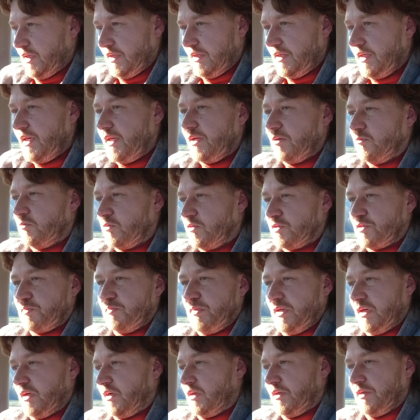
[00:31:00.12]
the idea
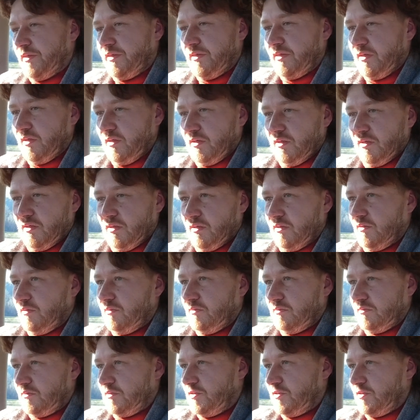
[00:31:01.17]
was behind the